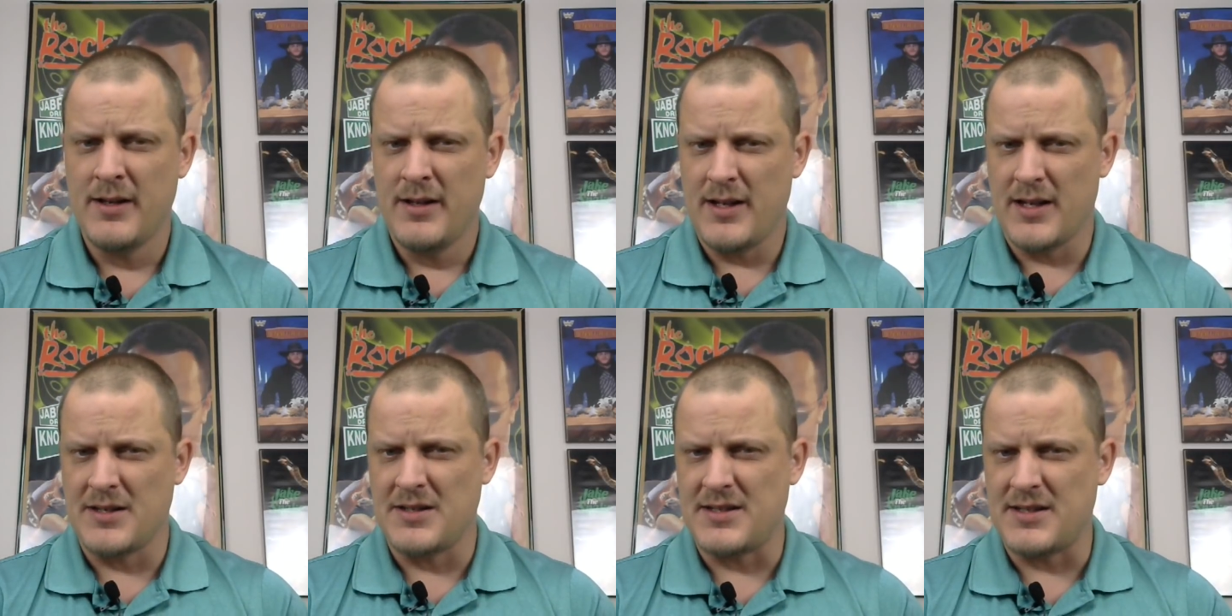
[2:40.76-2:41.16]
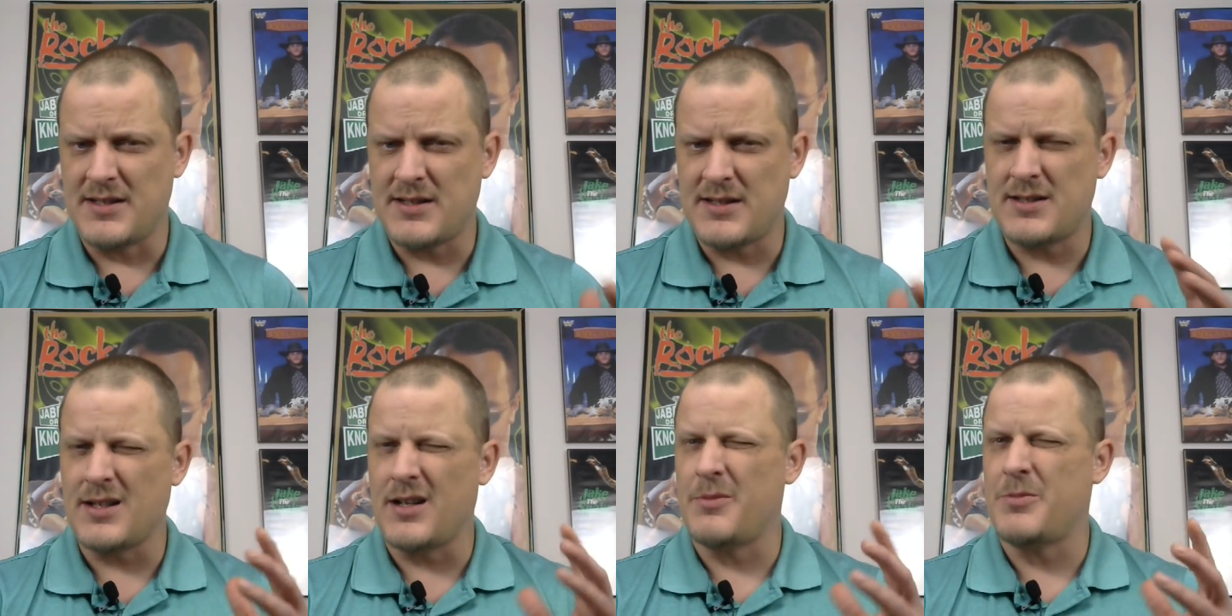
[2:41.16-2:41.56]
and
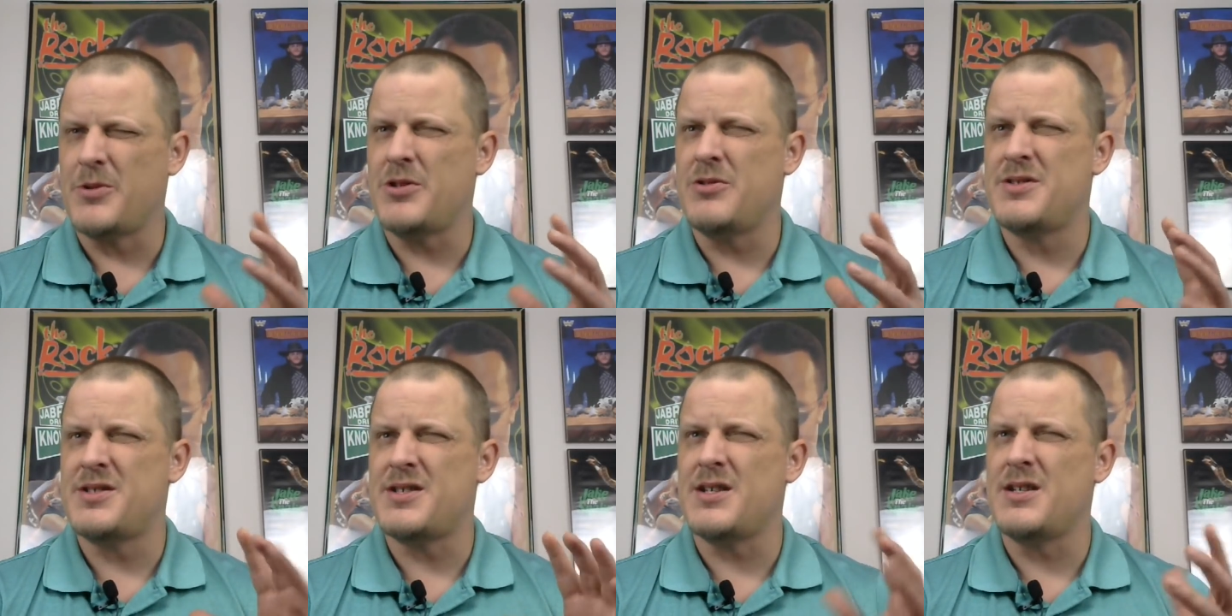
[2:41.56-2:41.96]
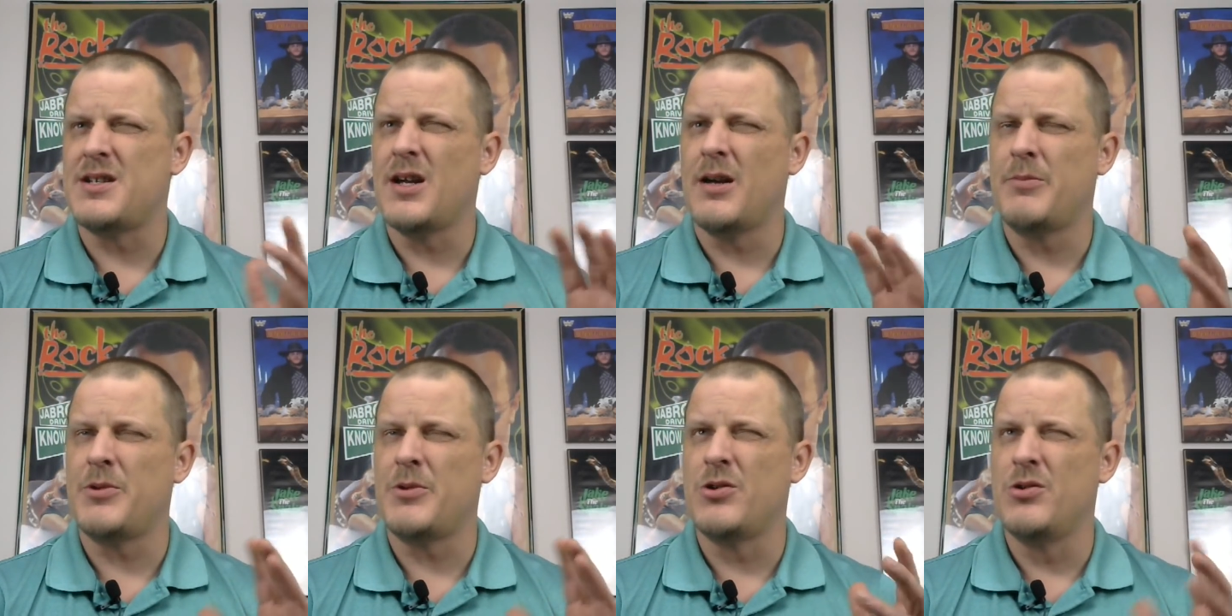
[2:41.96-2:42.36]

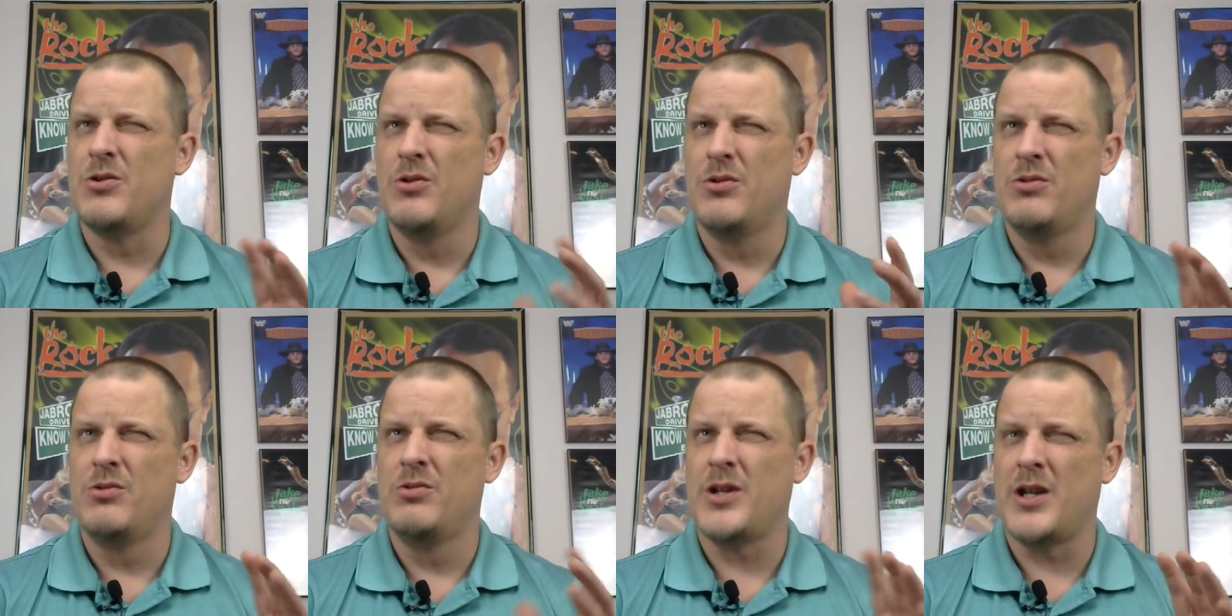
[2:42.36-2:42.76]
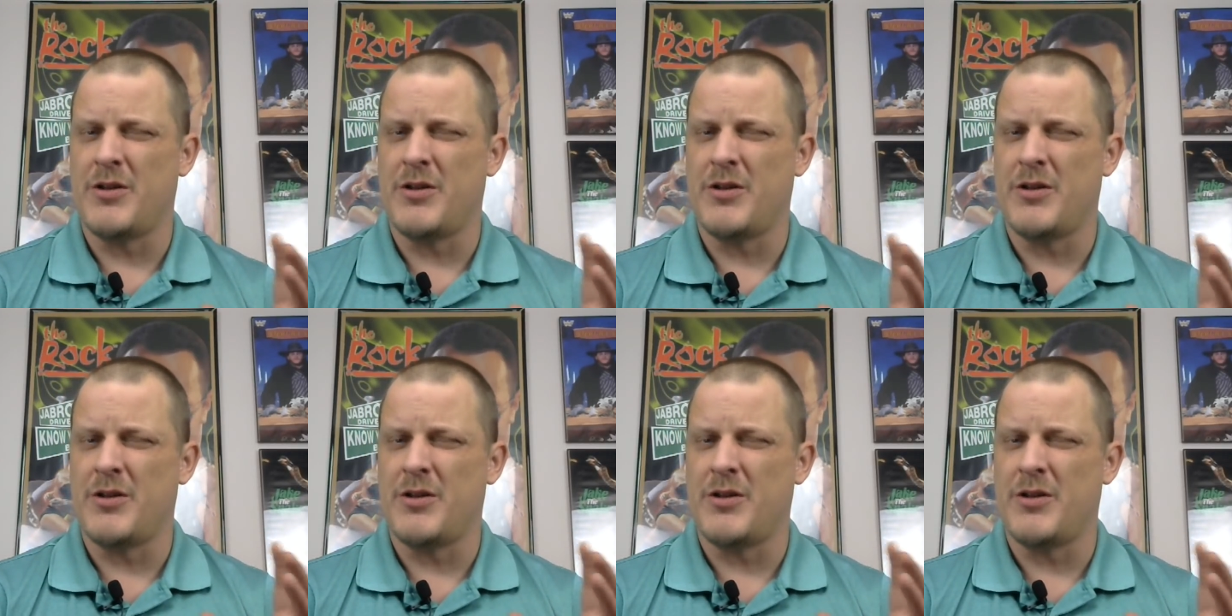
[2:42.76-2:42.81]
WCW,